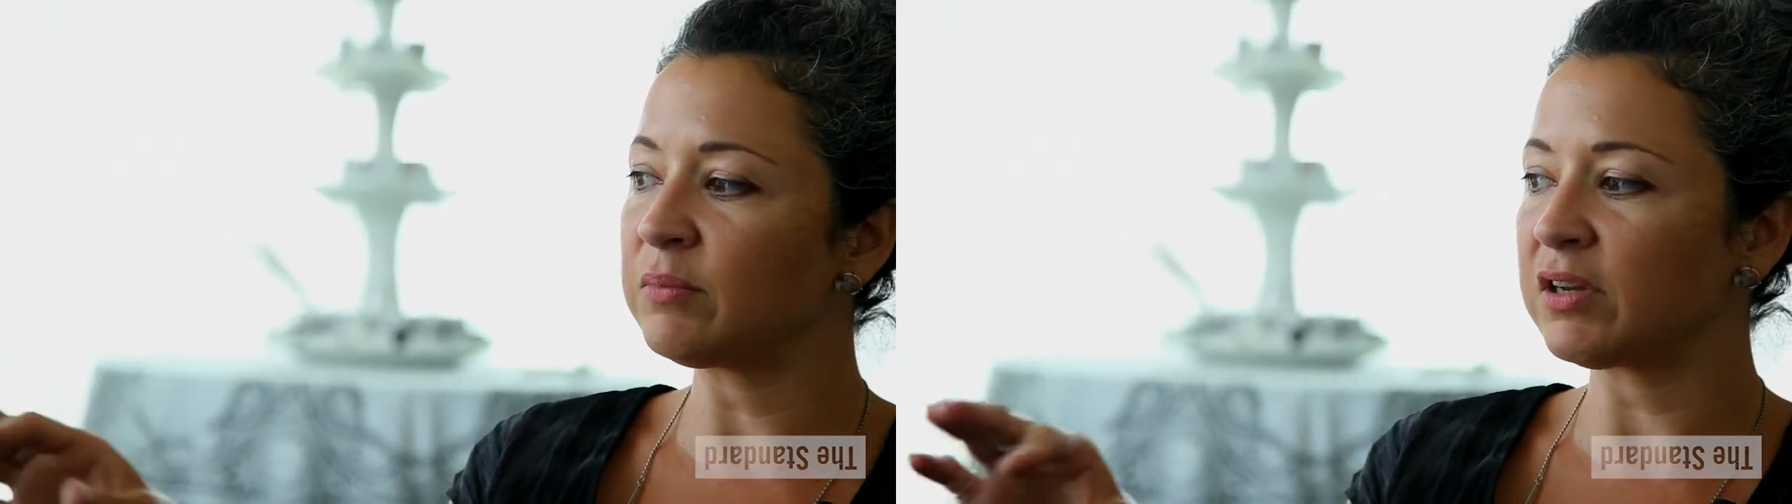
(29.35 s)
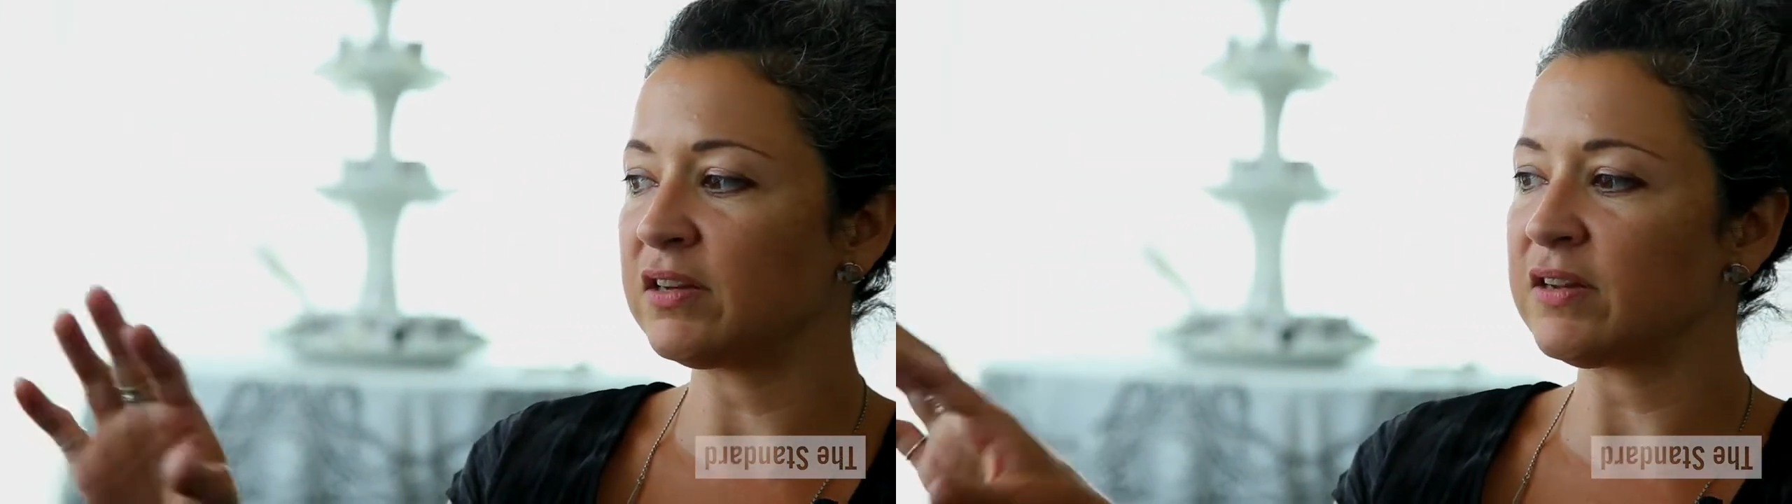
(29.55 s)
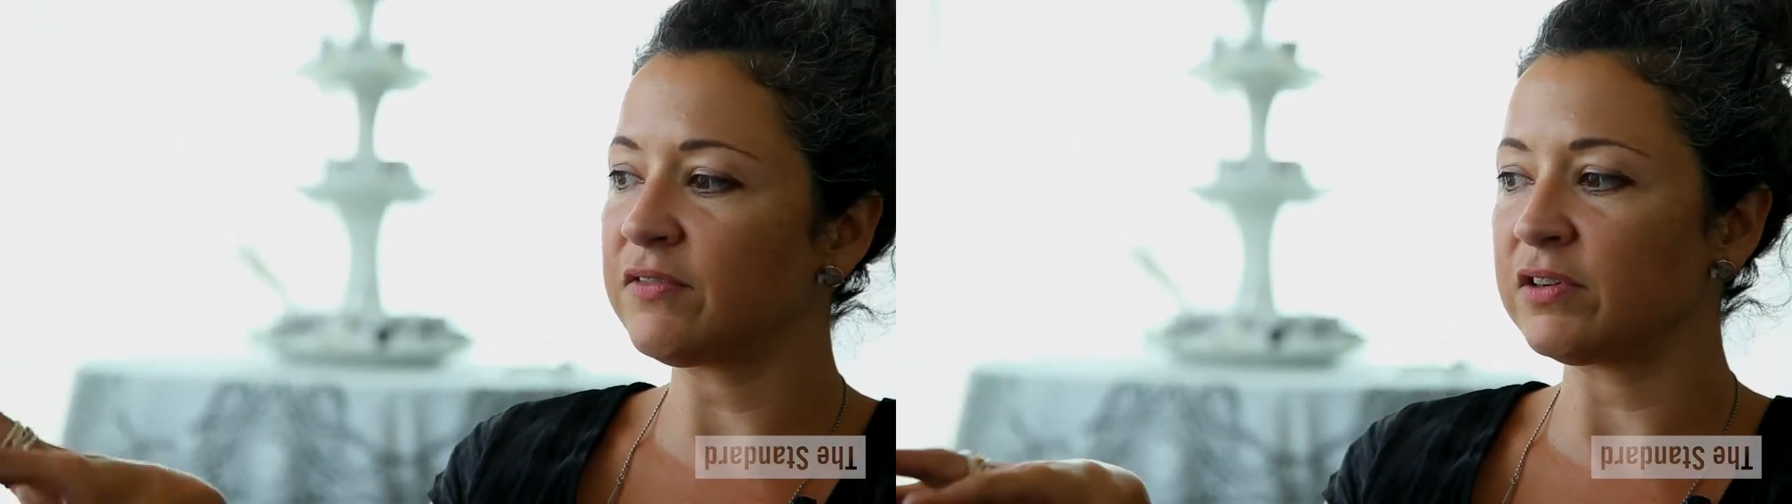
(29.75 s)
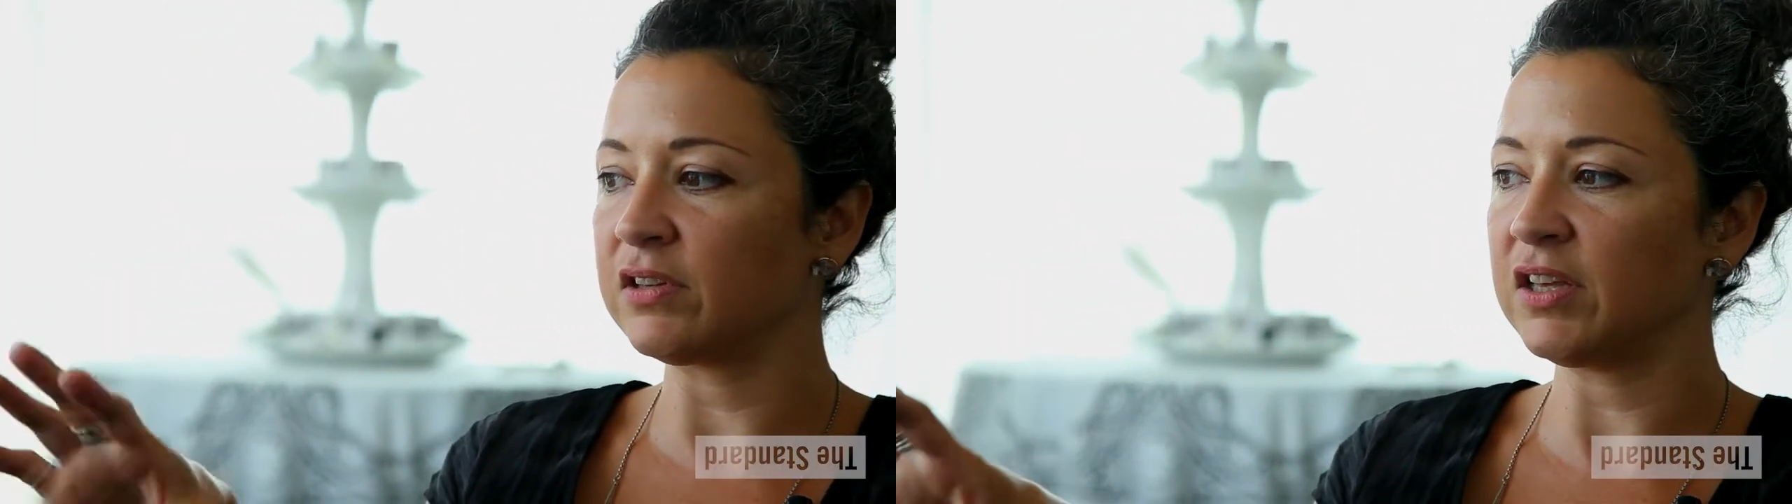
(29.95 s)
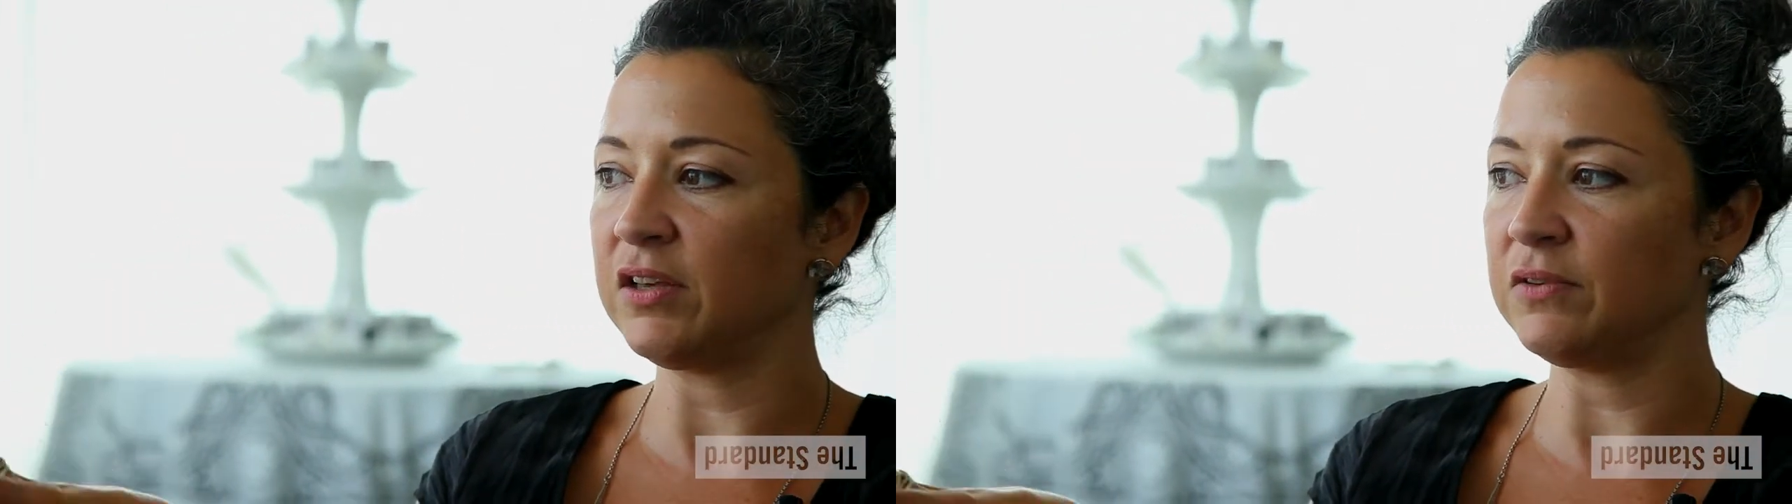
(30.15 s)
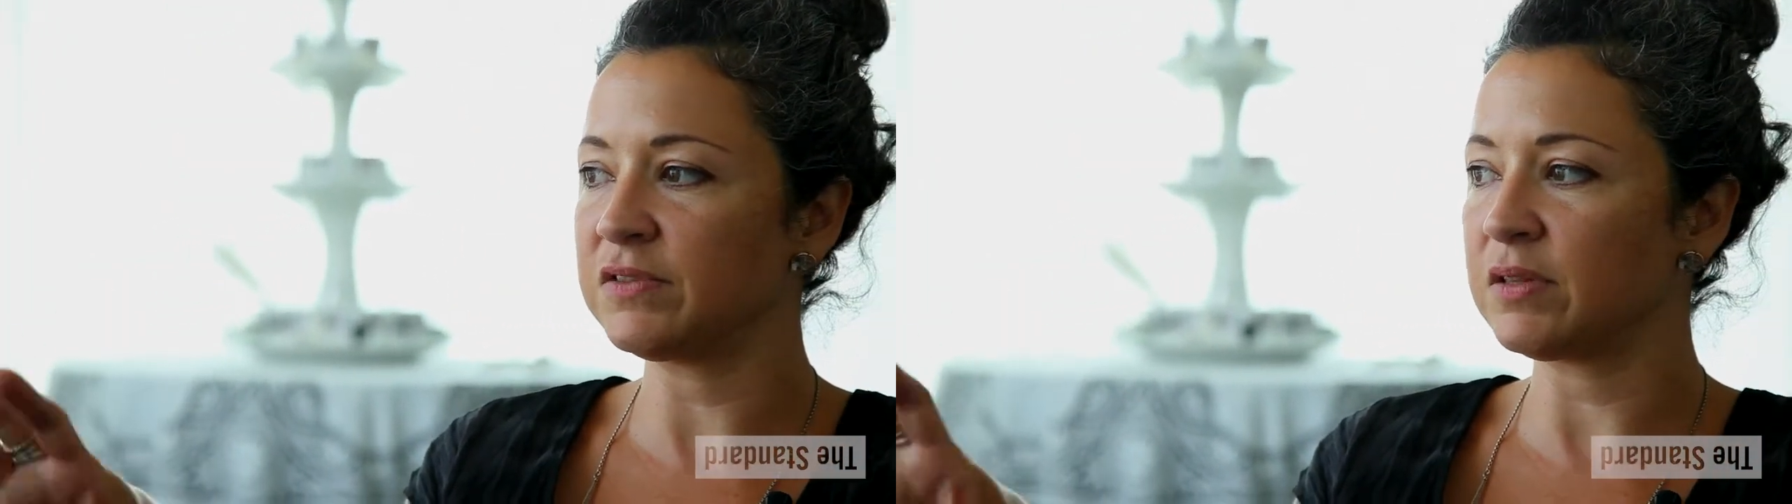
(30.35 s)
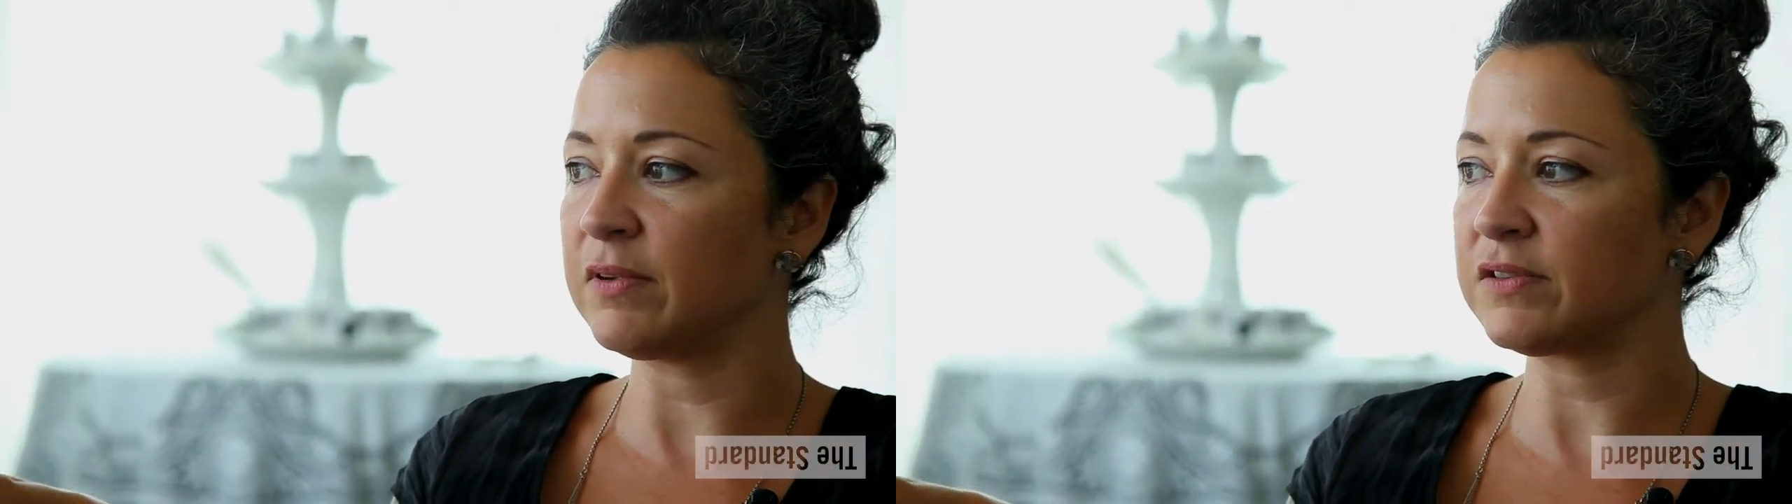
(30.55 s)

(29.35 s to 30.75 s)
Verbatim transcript: but I definitely use them